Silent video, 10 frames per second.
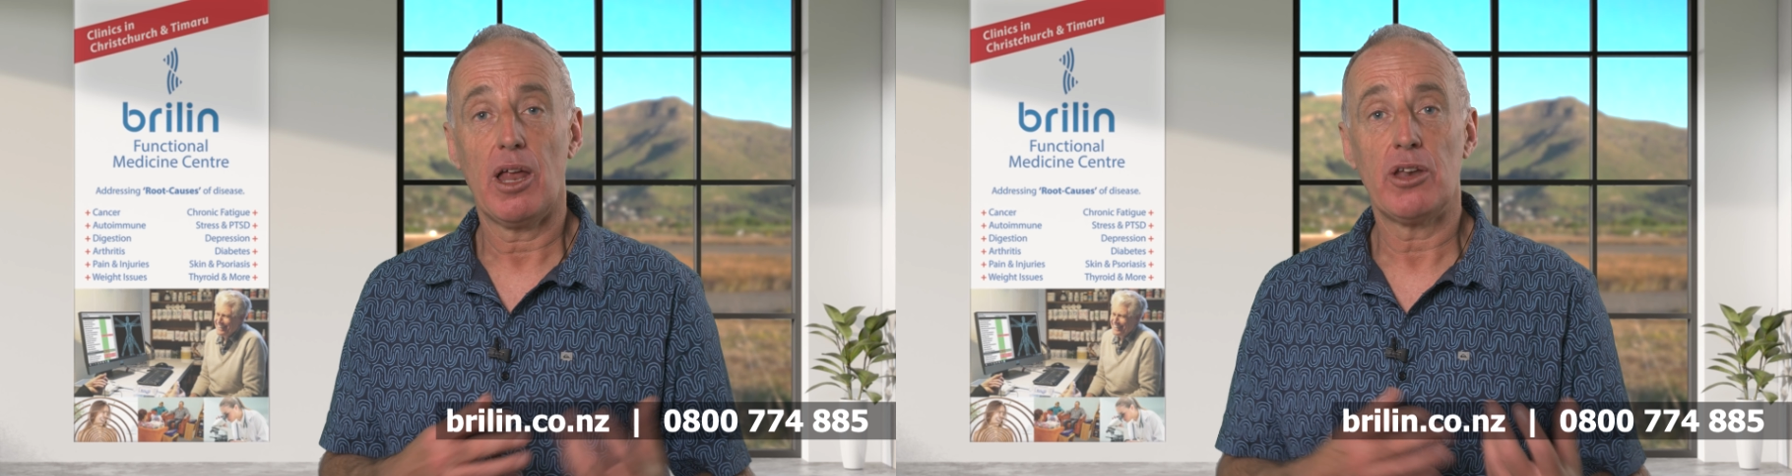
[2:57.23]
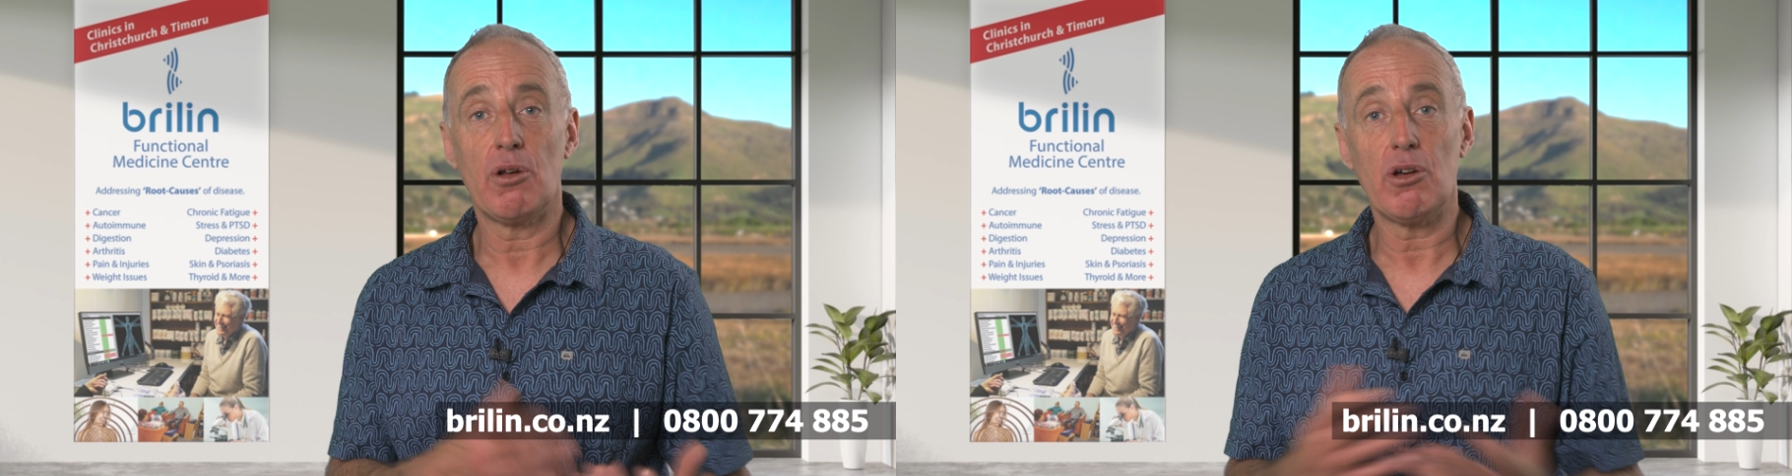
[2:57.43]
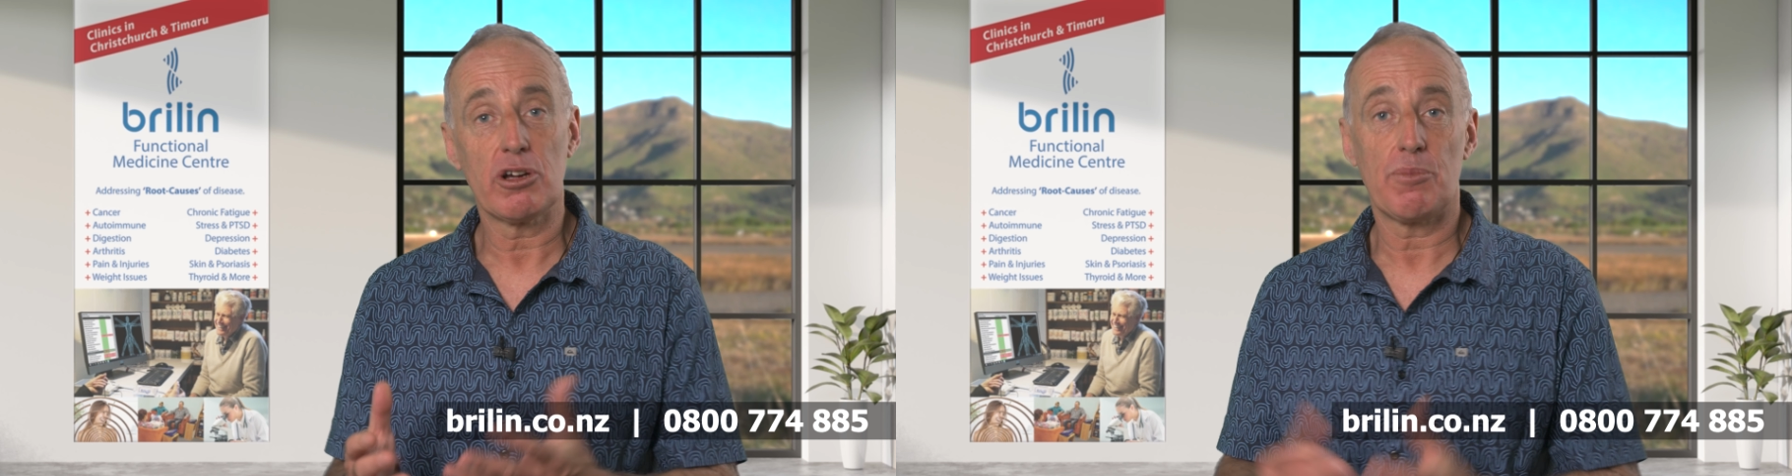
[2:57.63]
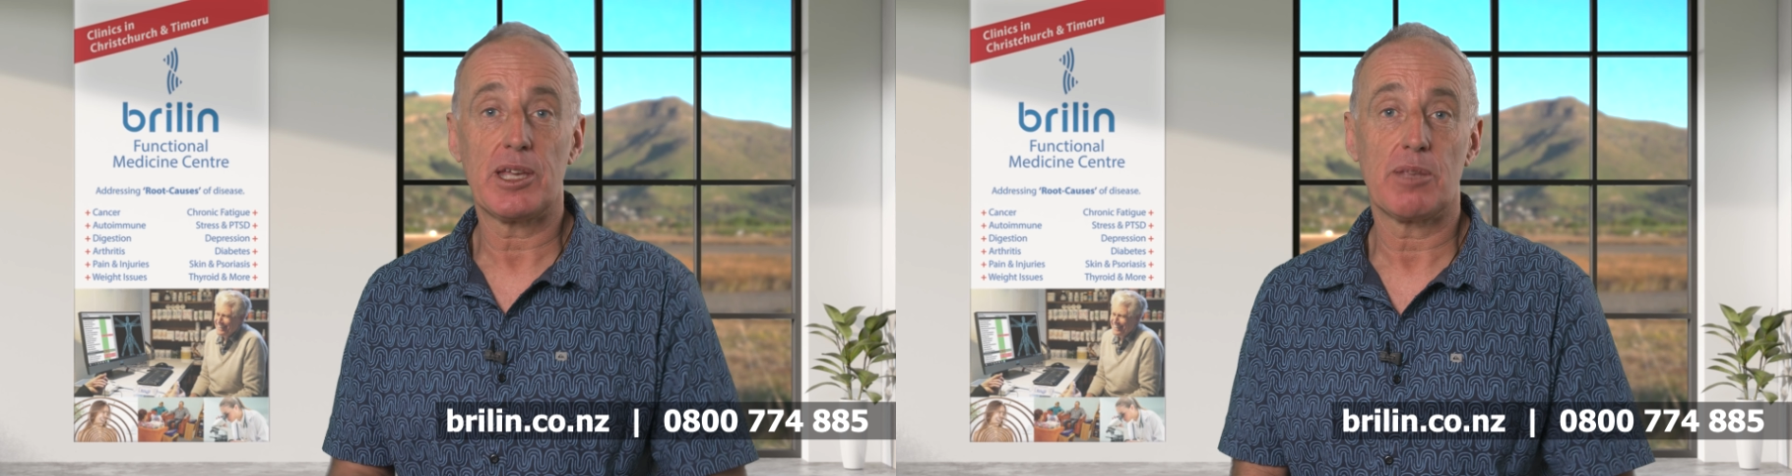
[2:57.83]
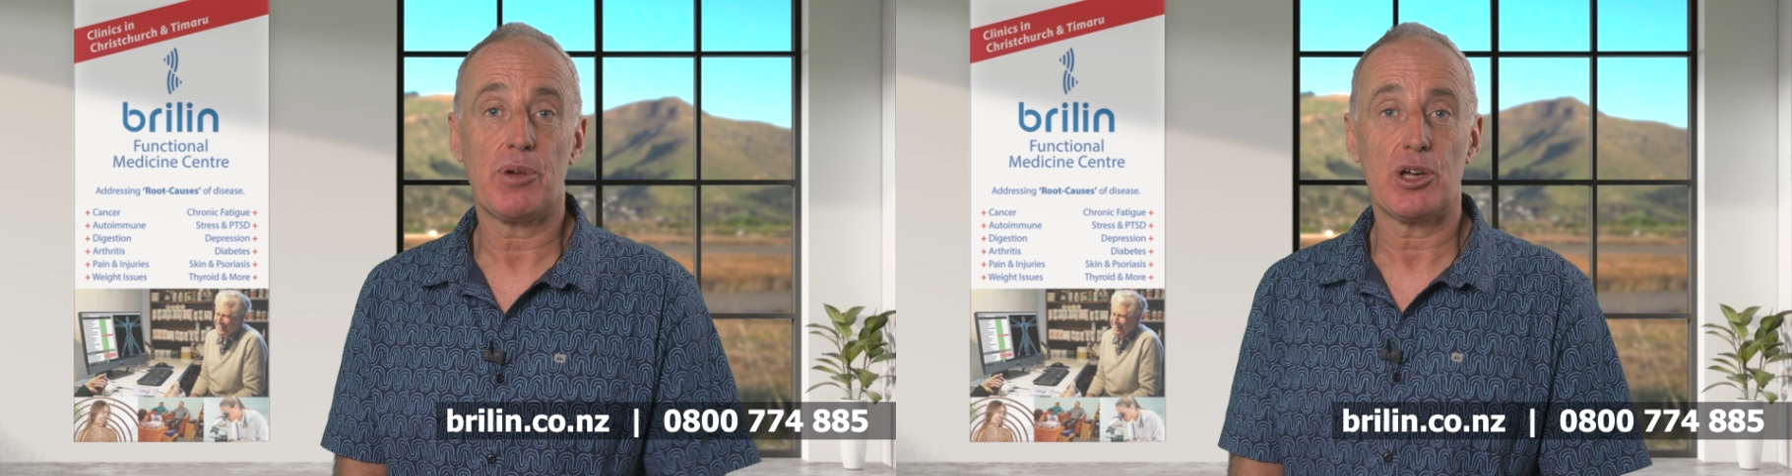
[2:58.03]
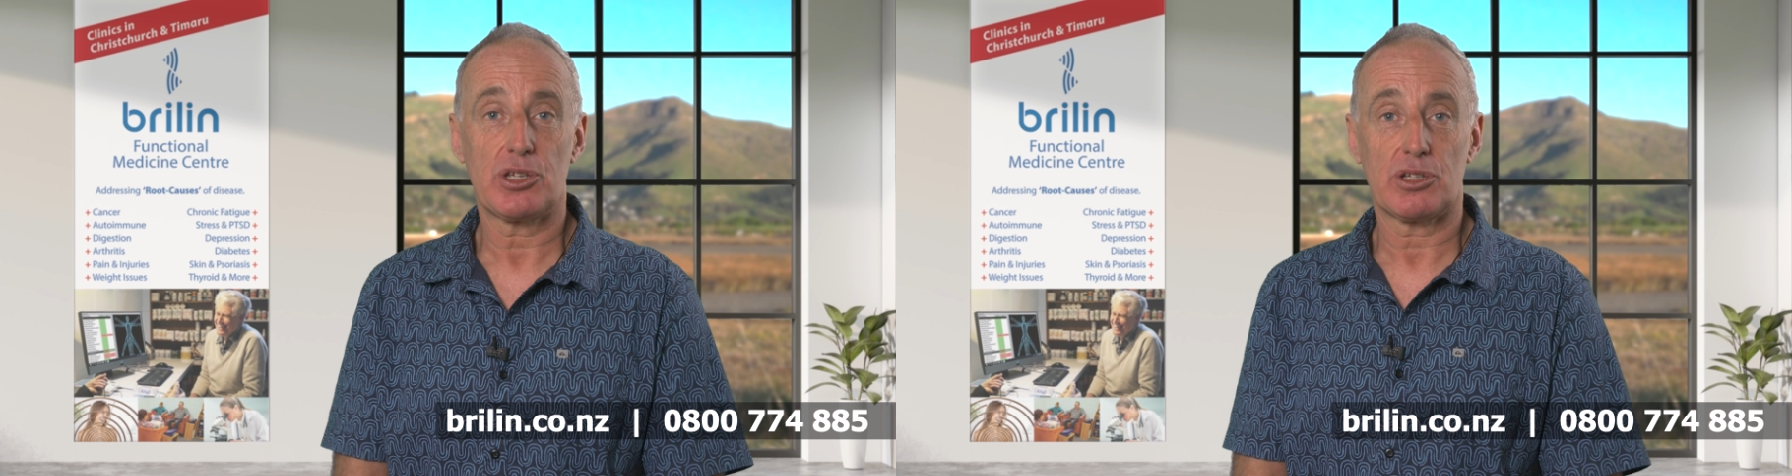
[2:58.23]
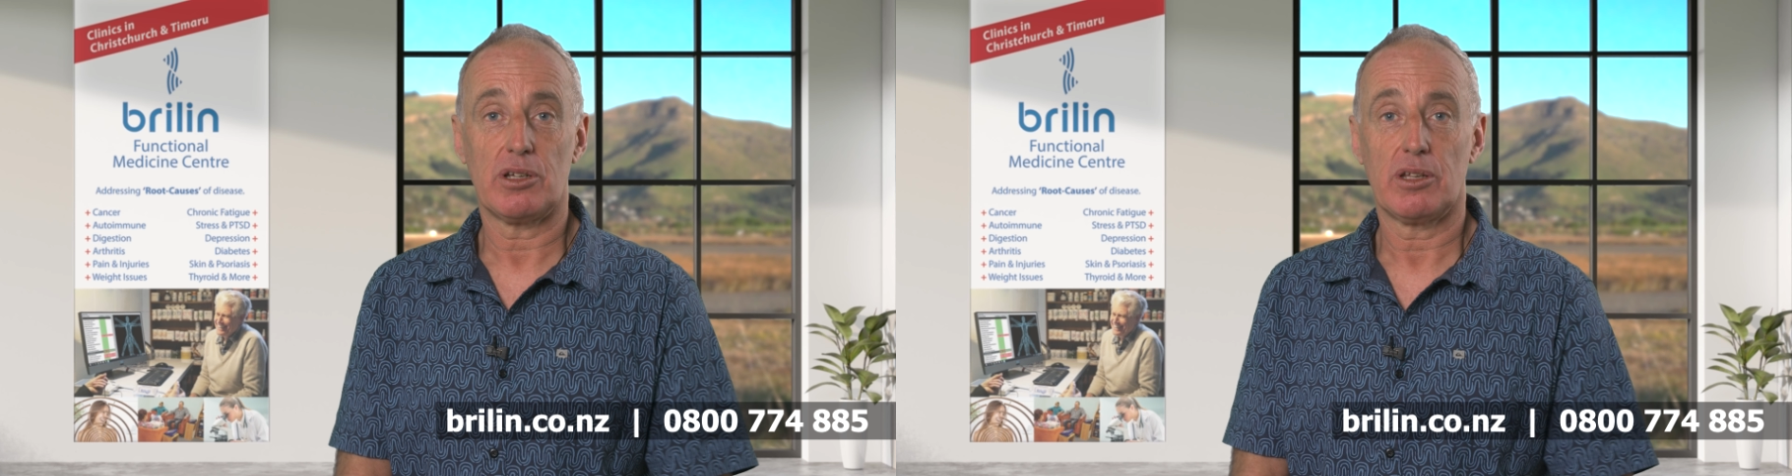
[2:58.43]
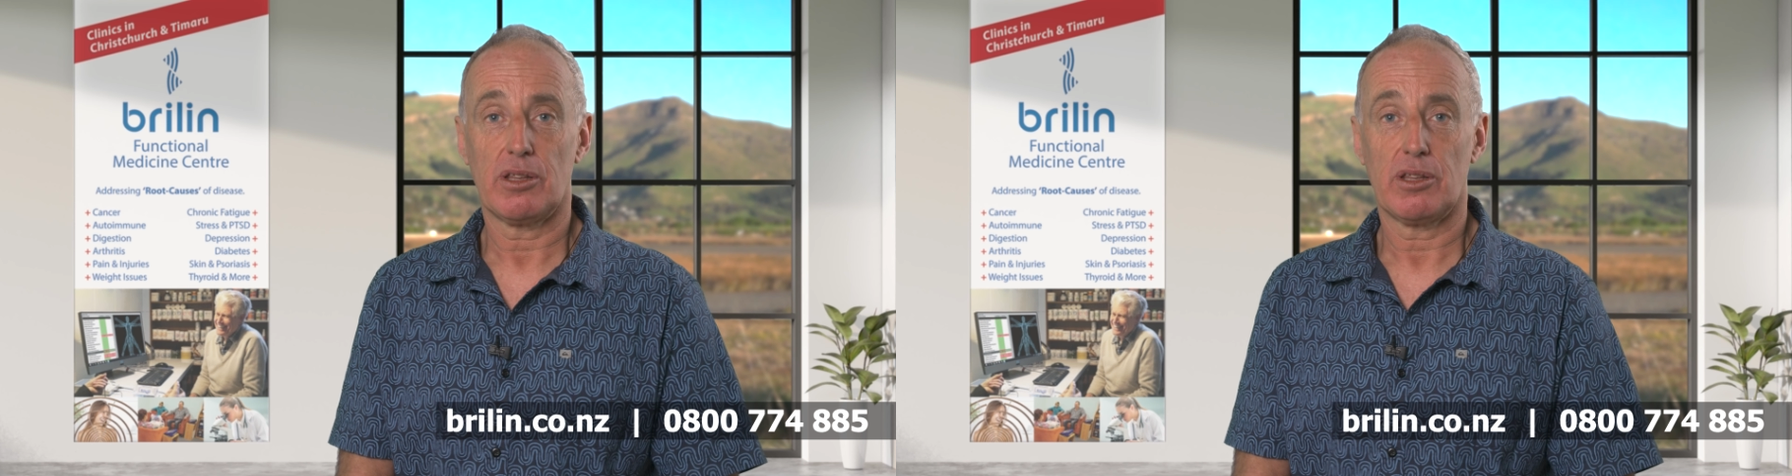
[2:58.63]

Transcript: no longer being the person